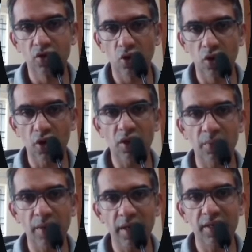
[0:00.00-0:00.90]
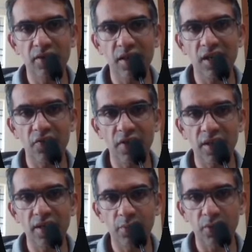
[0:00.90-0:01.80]
whole document and see if,
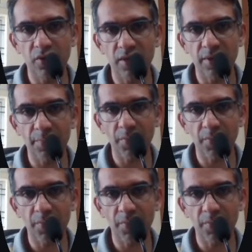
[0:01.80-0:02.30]
whether it pulls it.